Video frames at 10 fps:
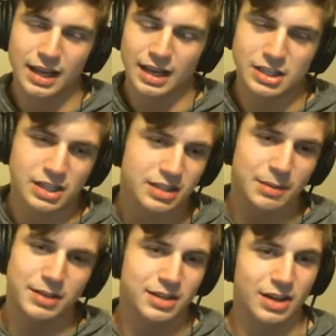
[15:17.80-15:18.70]
It's just
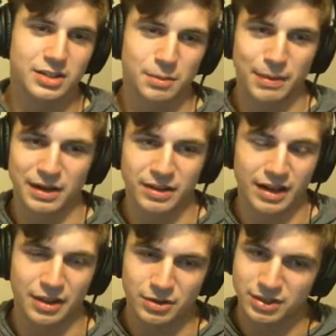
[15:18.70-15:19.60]
some of these cards are better than
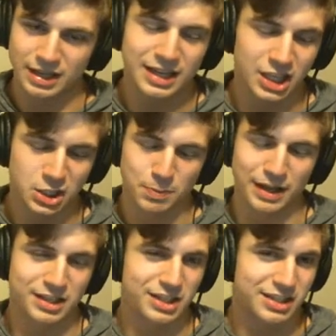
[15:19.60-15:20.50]
others, and heal
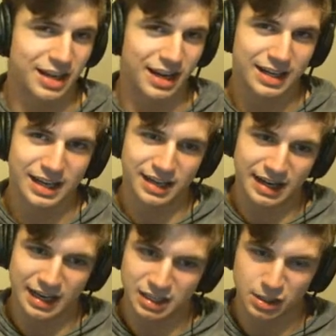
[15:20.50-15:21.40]
spell is just not cutting
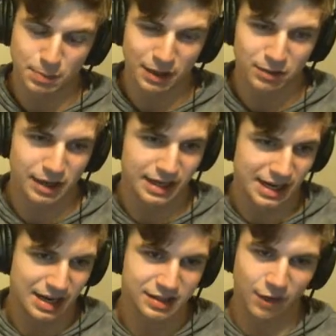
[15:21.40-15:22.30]
it as a spell right
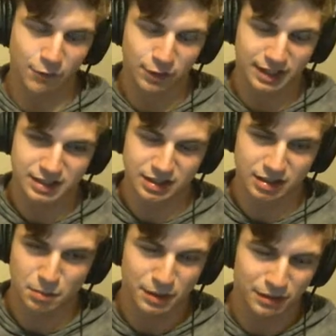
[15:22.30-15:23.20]
now. It definitely needs a
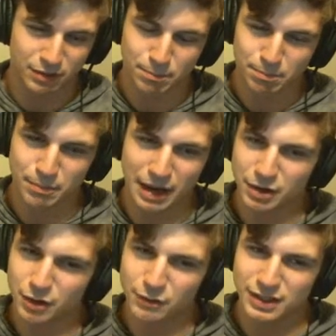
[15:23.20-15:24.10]
little bit of a, I don't
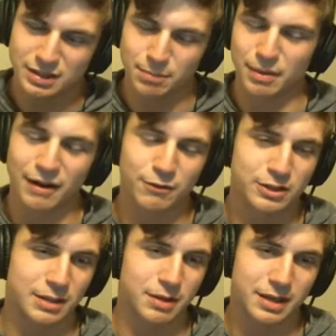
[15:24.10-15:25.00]
know if it needs a buff or
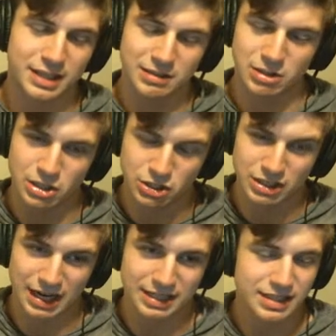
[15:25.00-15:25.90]
something. It needs to
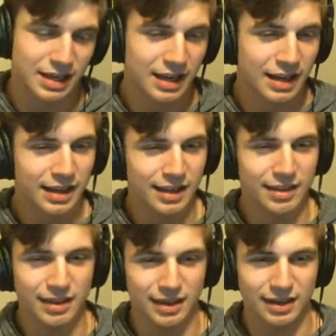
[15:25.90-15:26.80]
adjust.
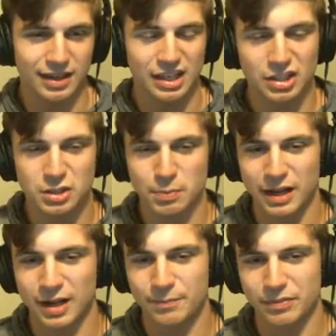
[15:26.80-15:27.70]
The heal
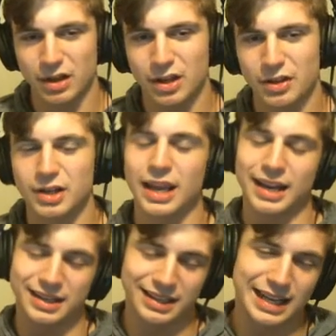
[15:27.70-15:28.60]
spell, oh,
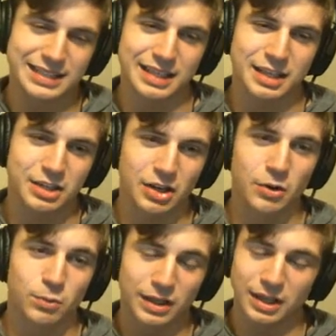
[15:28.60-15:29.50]
okay, yes, it can
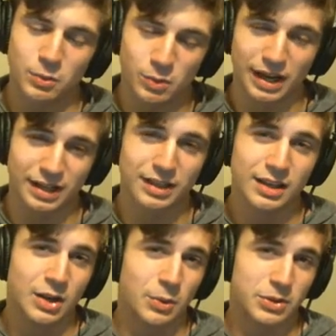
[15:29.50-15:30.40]
go really well
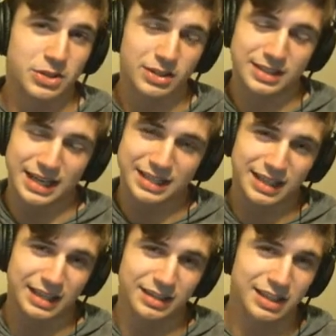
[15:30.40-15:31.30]
with certain decks
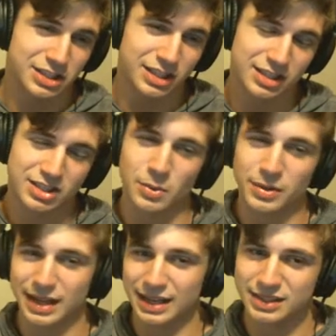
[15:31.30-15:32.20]
like leeches. So
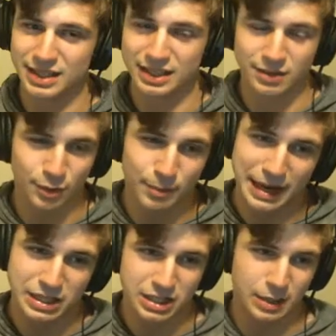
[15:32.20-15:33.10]
in that sense, if you're
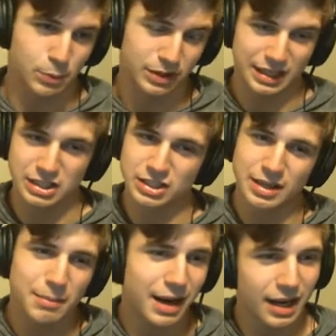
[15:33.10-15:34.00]
matching up with leeches,
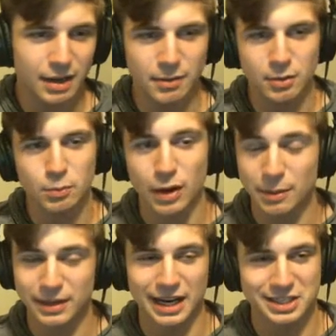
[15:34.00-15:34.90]
it will
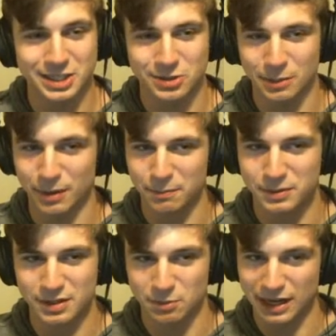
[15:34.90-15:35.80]
probably actually creep
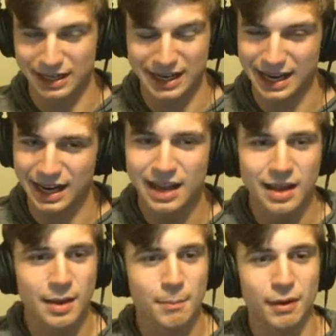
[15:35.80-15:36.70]
up to rank A.
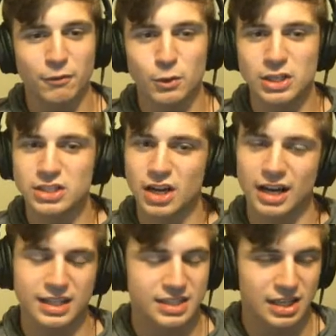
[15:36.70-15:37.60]
But if you're just
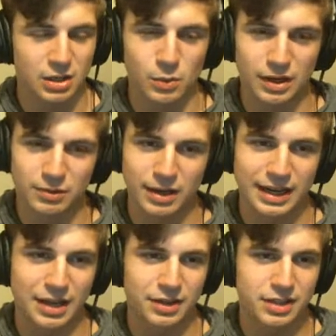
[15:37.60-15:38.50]
talking tier 1 right
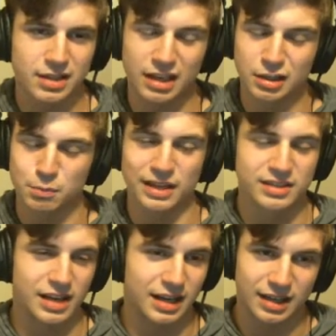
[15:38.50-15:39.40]
now, this heal spell is
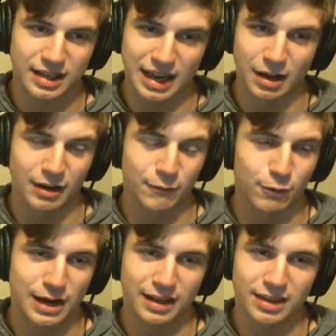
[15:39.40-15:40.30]
not going to count in
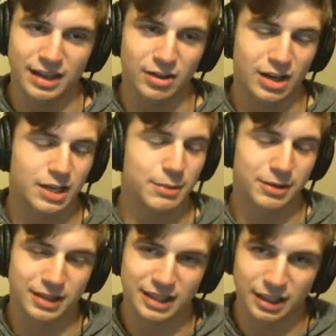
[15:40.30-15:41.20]
for anything. You're not going to be
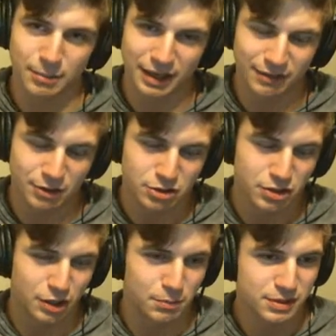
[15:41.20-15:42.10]
able to heal up many of your
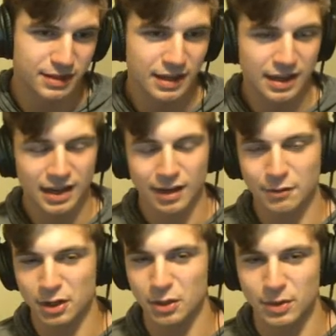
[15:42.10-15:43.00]
troops. If
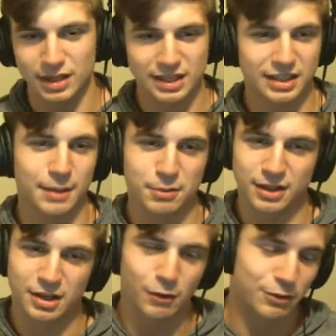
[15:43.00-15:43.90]
you're going to want to heal up, you're
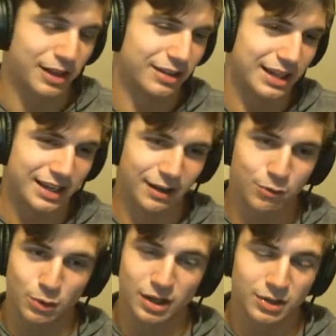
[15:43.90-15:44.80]
going to go for that Lana.
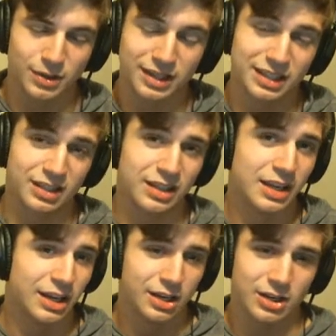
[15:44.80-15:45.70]
If you are going heal,
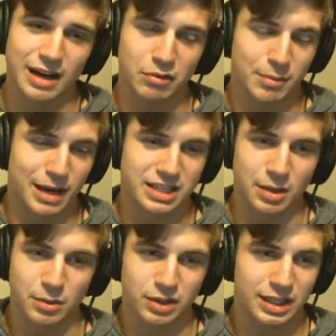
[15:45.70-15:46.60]
you're going to have to match
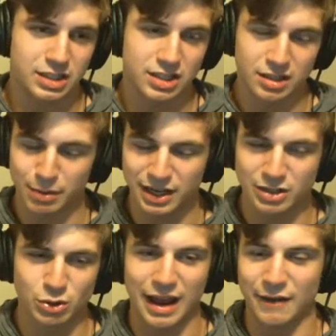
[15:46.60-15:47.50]
that with leeches. And
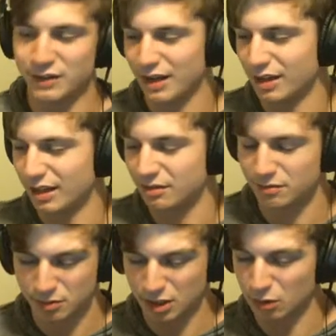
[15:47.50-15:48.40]
because you have to have that
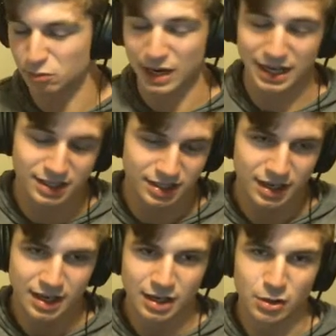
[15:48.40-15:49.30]
direct
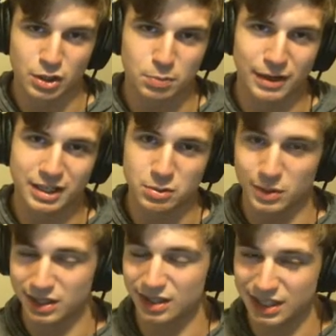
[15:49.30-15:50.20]
correspondence
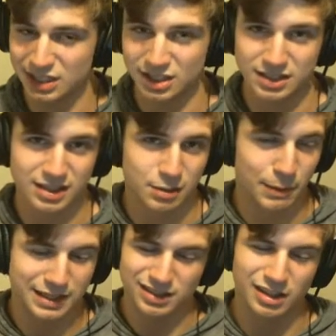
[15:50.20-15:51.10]
with leeches, it's
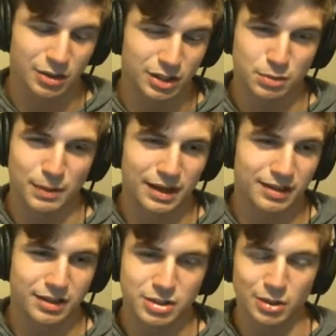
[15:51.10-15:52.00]
basically the only
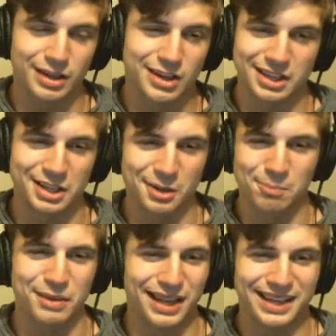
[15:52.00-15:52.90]
spell, it's the only card that you can
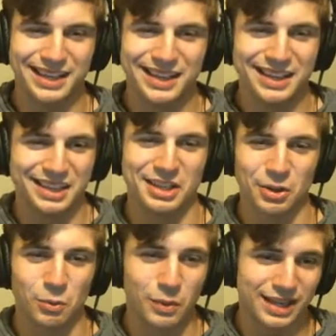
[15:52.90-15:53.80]
play
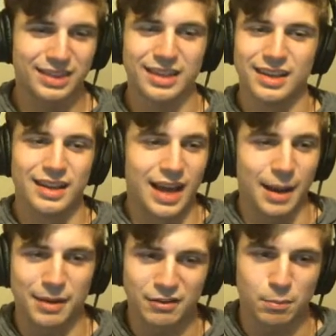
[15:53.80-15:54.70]
heal with.
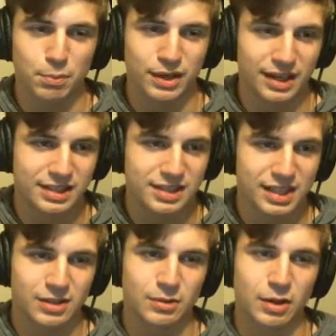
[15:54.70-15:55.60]
I'm going to have to put it
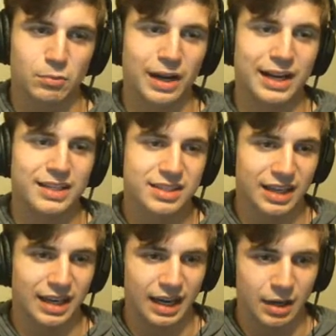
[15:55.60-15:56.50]
in rank
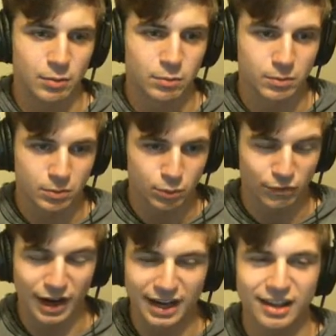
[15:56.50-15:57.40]
C. And
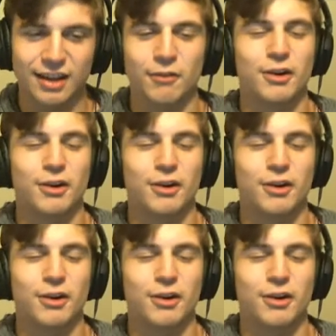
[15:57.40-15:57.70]
finally,